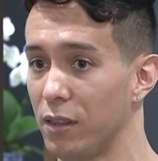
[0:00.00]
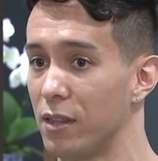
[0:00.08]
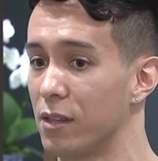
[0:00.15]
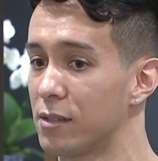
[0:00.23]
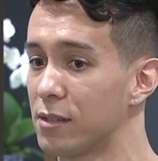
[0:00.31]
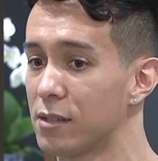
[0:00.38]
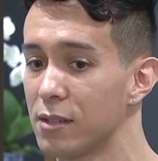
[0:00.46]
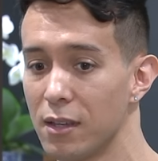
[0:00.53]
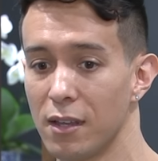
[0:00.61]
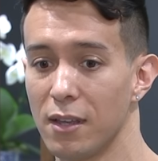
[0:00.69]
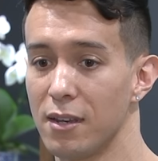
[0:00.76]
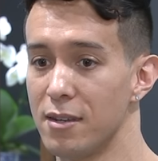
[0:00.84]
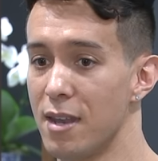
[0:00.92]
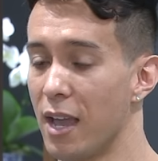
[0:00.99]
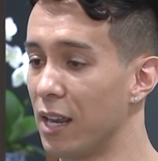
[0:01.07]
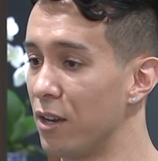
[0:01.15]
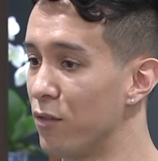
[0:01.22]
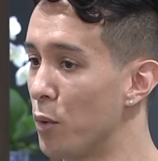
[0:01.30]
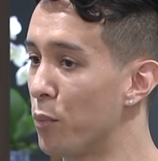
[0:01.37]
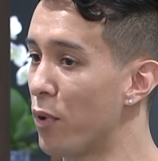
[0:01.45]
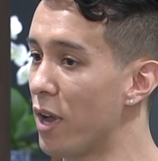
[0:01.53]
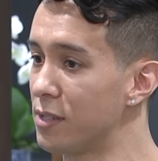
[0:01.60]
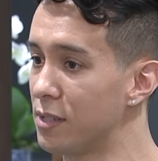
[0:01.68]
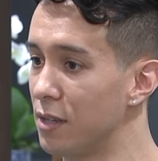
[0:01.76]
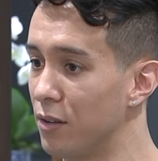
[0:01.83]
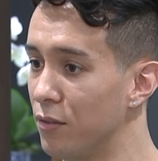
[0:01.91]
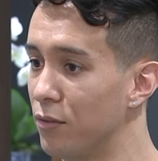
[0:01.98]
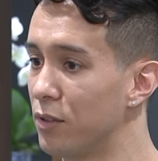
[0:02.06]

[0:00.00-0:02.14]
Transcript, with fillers: this negative, oppressive